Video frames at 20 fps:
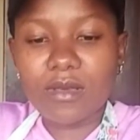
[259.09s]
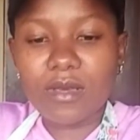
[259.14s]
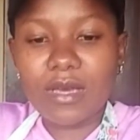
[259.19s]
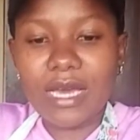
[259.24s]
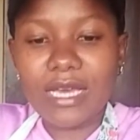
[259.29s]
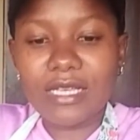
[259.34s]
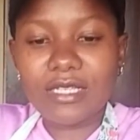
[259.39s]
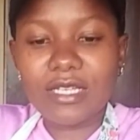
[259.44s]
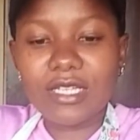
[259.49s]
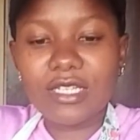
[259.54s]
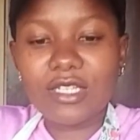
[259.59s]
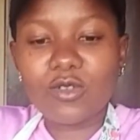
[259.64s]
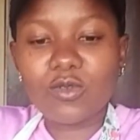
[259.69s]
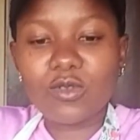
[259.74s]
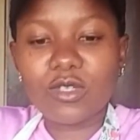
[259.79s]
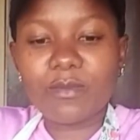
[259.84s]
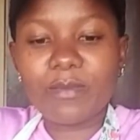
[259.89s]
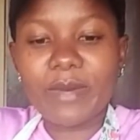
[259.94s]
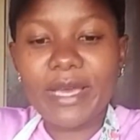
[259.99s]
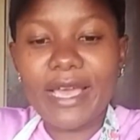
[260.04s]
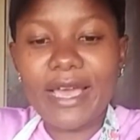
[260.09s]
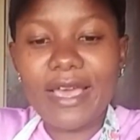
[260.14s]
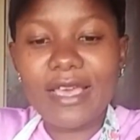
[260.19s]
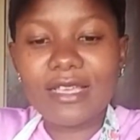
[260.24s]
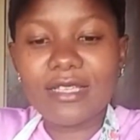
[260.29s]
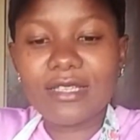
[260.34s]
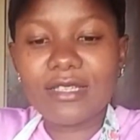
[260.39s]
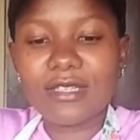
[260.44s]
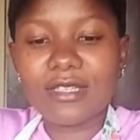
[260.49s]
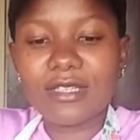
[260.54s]
I just use my
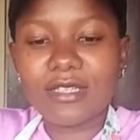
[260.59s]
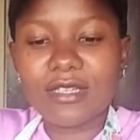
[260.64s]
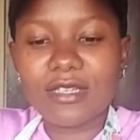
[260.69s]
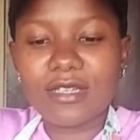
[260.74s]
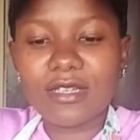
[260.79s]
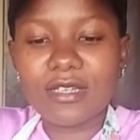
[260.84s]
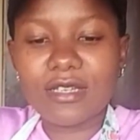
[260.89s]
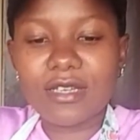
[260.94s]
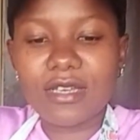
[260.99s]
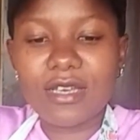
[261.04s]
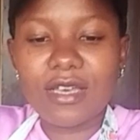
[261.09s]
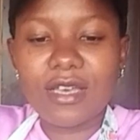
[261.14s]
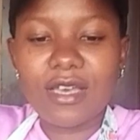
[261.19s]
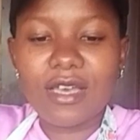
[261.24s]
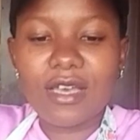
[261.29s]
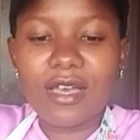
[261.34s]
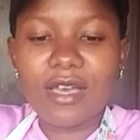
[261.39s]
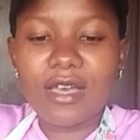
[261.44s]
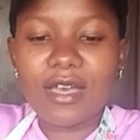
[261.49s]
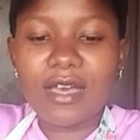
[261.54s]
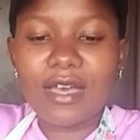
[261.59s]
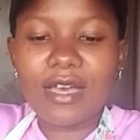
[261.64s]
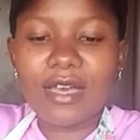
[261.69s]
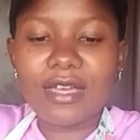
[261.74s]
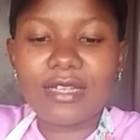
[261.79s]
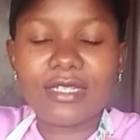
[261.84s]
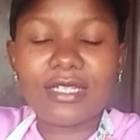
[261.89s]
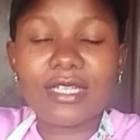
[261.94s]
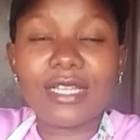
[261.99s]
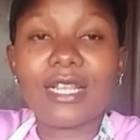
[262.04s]
eyes
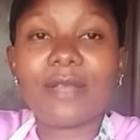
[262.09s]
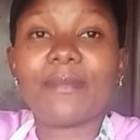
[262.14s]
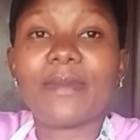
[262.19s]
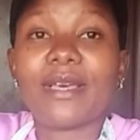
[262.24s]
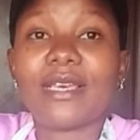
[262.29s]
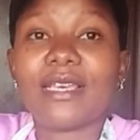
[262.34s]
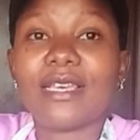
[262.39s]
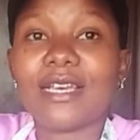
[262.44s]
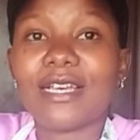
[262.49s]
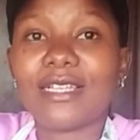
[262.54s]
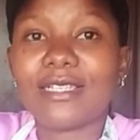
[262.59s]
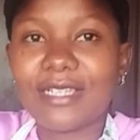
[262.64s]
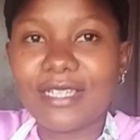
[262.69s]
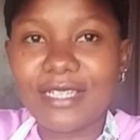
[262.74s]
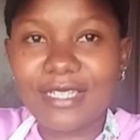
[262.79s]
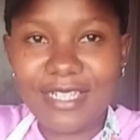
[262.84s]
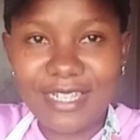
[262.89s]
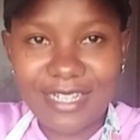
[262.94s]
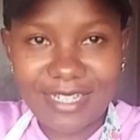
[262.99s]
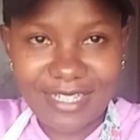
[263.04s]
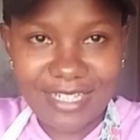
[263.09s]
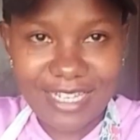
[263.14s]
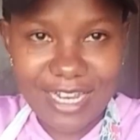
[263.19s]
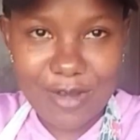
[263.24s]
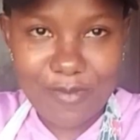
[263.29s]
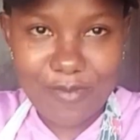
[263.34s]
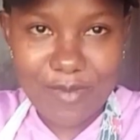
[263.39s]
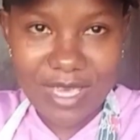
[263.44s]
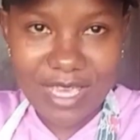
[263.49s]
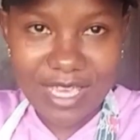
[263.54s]
until my ancestors tell
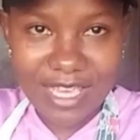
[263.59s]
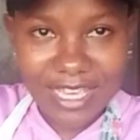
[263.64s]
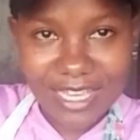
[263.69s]
me